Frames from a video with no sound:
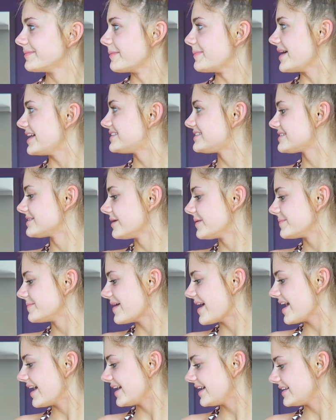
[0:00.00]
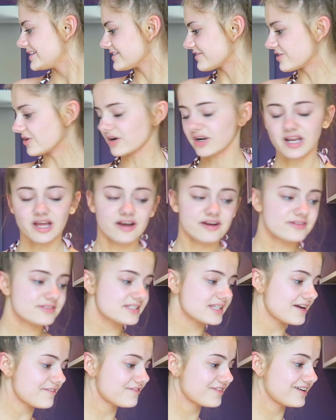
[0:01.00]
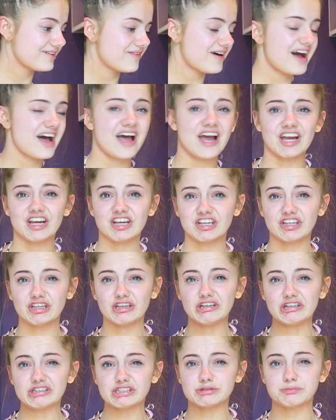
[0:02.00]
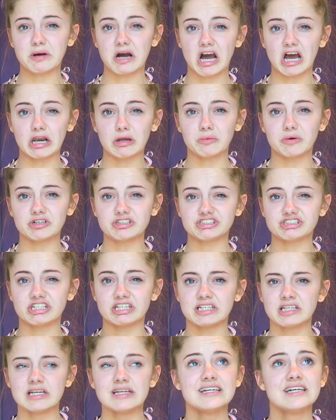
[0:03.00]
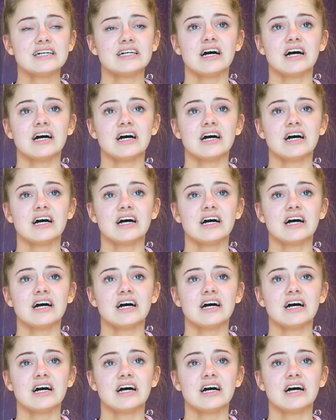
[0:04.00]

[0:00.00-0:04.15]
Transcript: My bed's not made, I've got clothes everywhere, huge pile of washing.